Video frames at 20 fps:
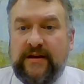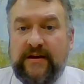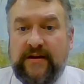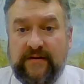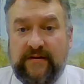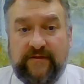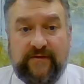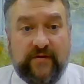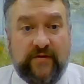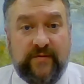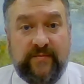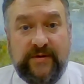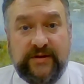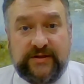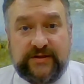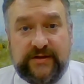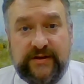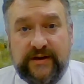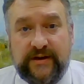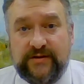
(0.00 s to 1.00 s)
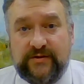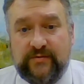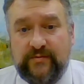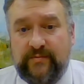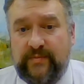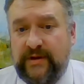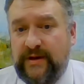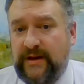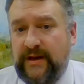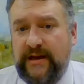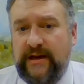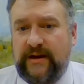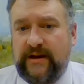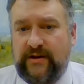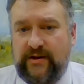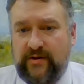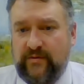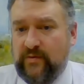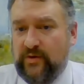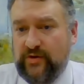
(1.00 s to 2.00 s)
for the missionaries would be
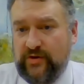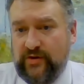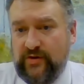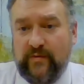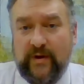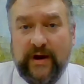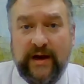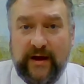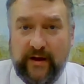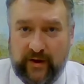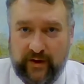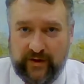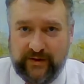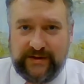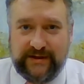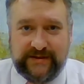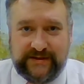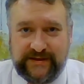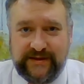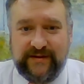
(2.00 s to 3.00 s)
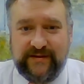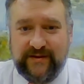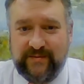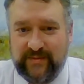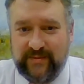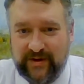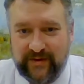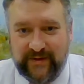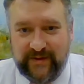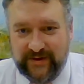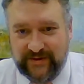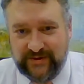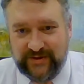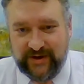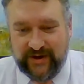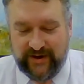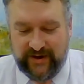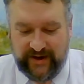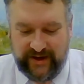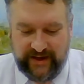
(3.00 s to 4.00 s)
needed. You will do well to send them on their
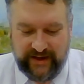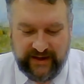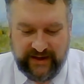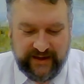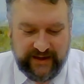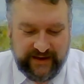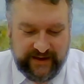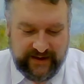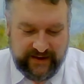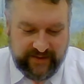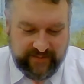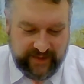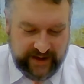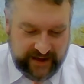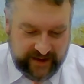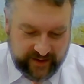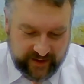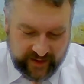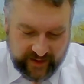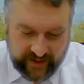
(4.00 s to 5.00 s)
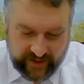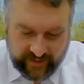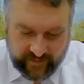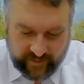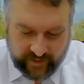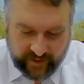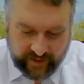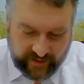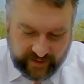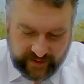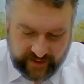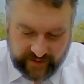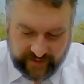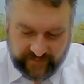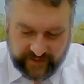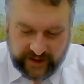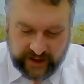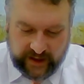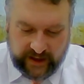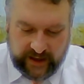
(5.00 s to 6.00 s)
journey in a manner worthy
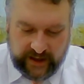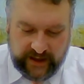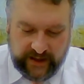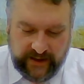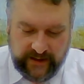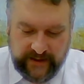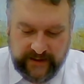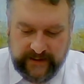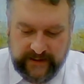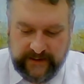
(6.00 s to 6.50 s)
of God.